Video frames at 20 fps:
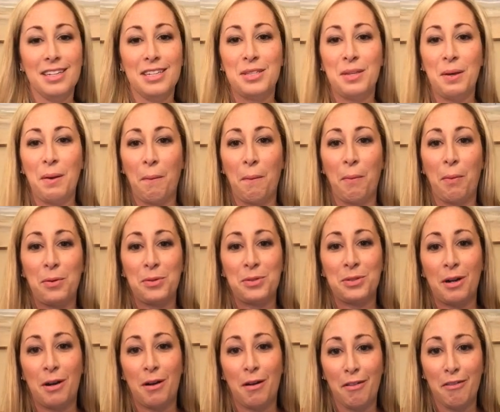So those
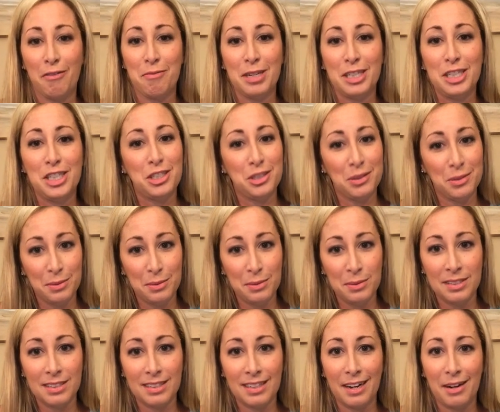are all of my
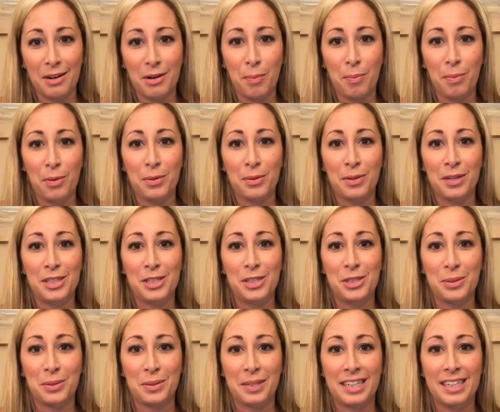shoes. I hope you
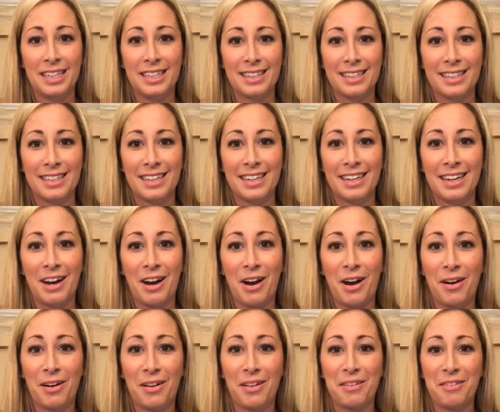enjoyed
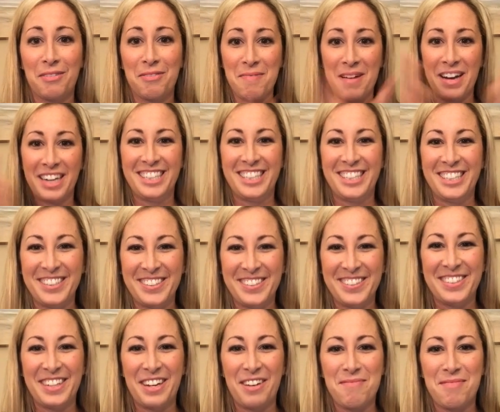all of my
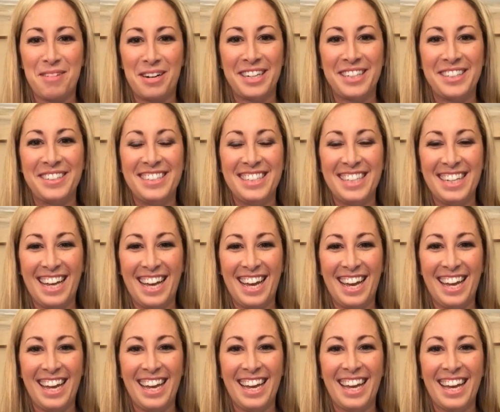shoes I brought you
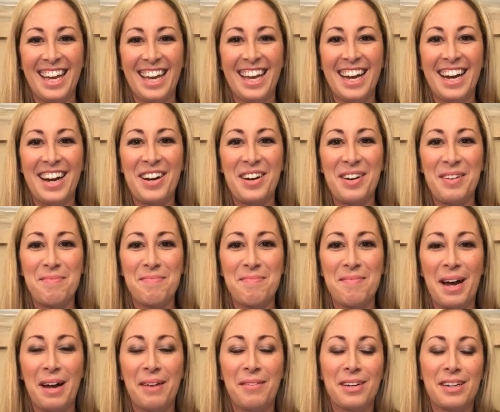today.
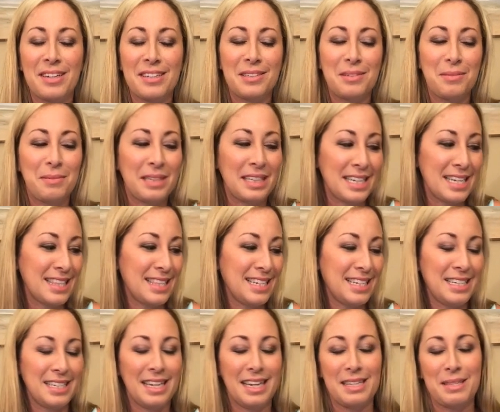I would also relate
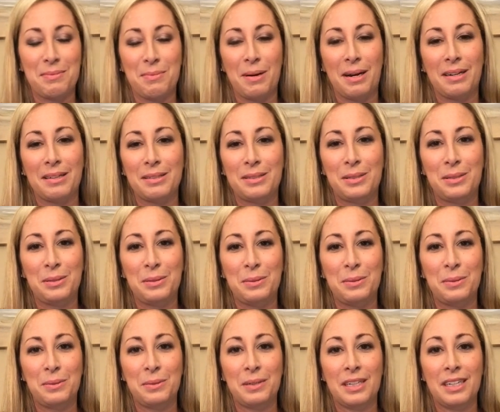that as well
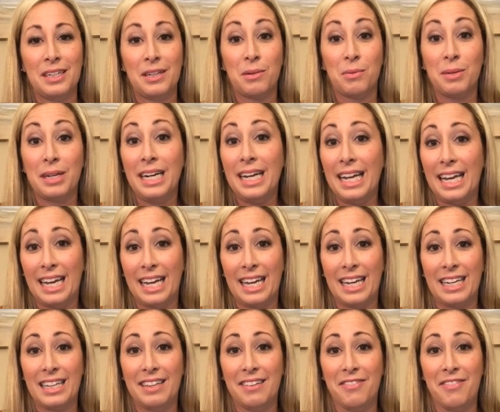to
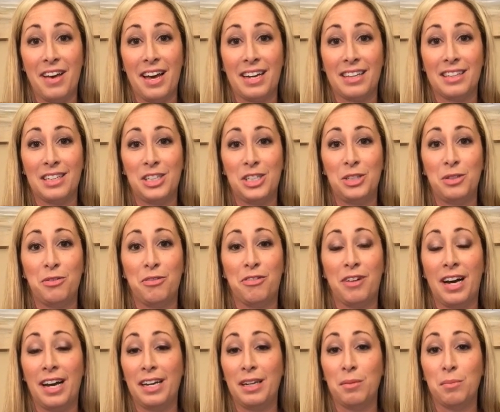reading and the fact that you
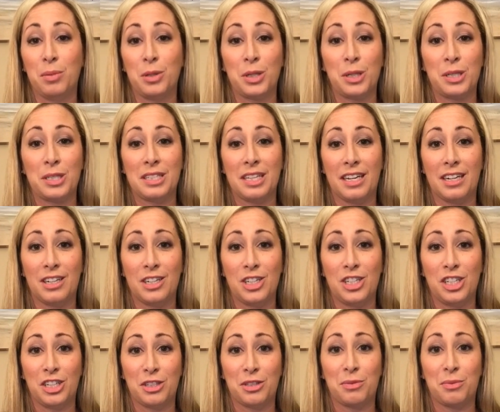find books that are
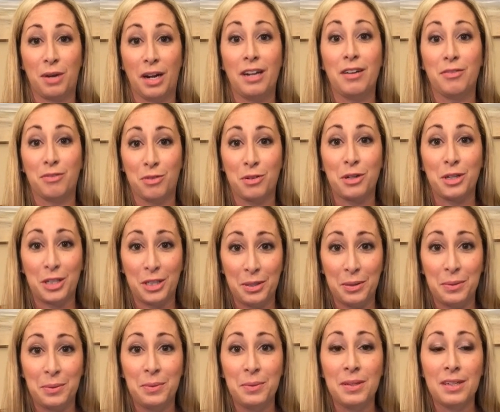just right for
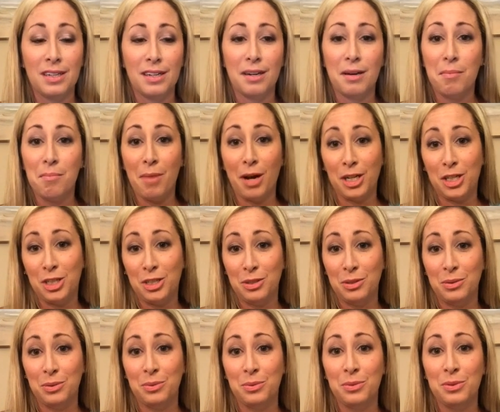you. My
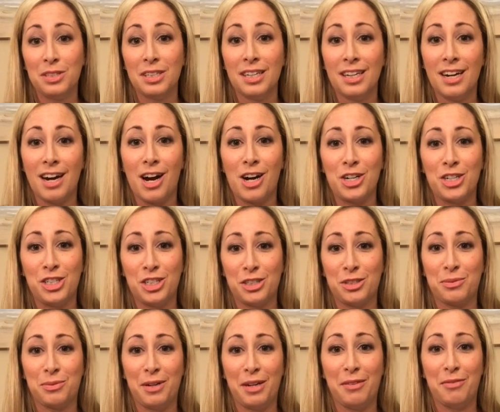shoes are
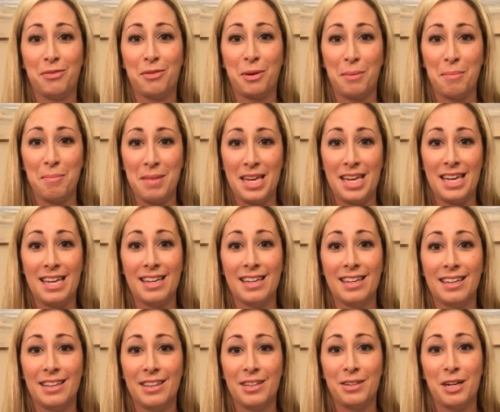just right for me.
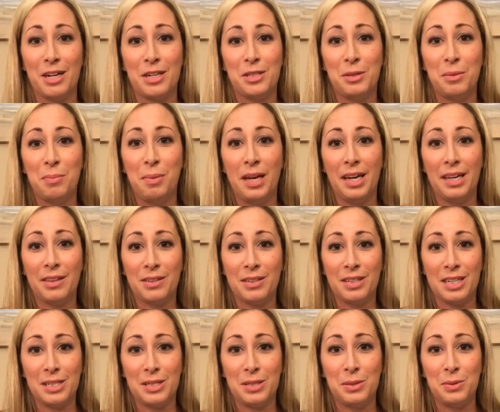They're not too big, they're
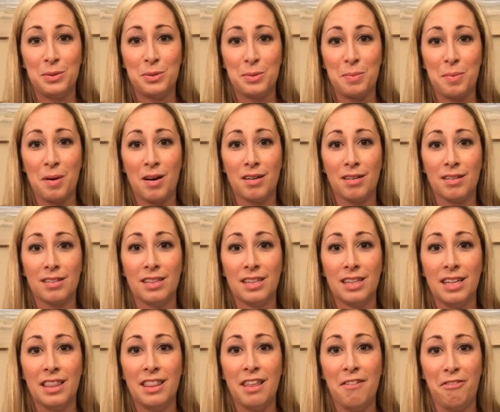not too small.
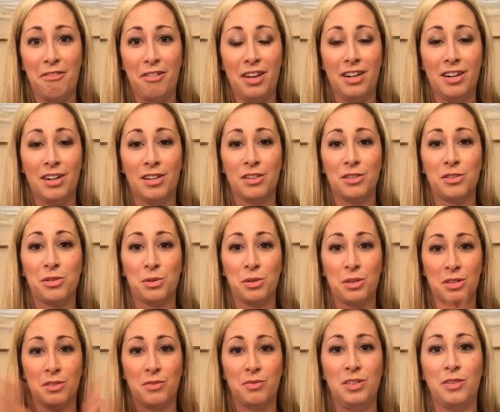They fit all
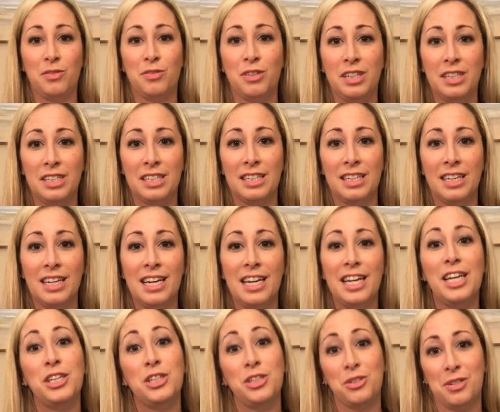sorts of different
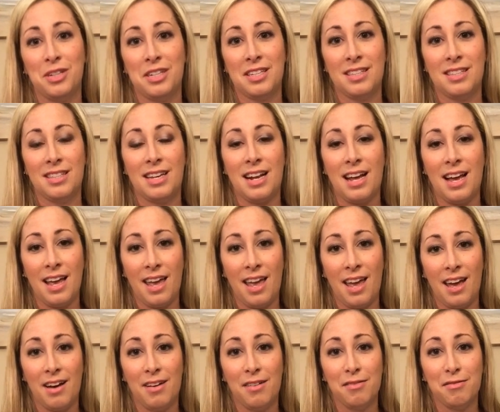interests that I
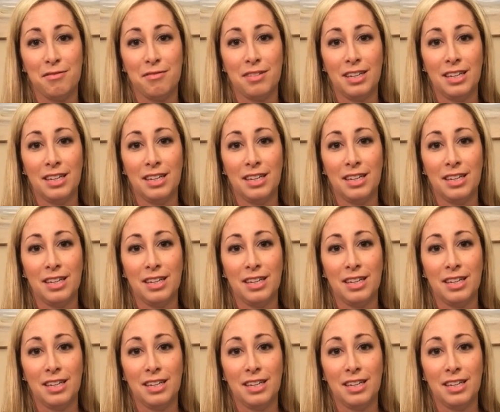have.